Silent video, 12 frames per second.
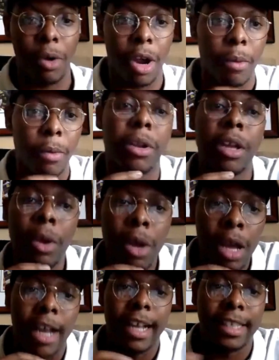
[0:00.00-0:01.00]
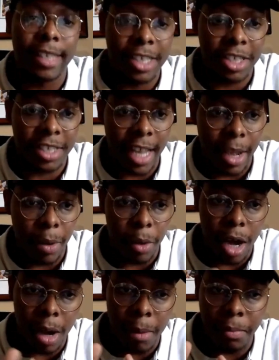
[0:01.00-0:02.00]
Or when I guess I should say,
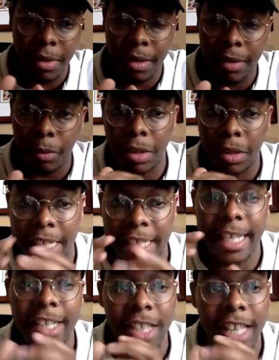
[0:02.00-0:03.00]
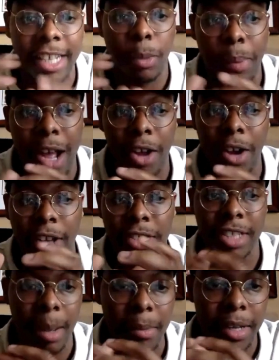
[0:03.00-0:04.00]
these intellectual
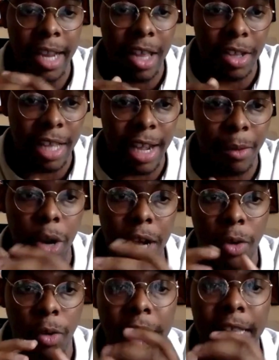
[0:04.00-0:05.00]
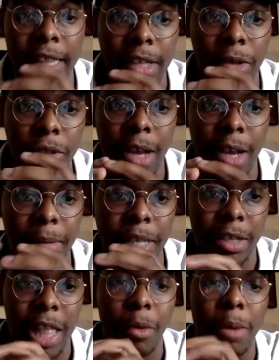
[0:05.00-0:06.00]
powerhouses come together, like what created those companies,
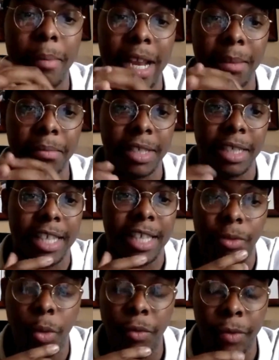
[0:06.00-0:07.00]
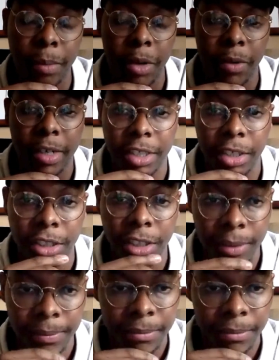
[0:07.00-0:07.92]
or like what made them successful from your research?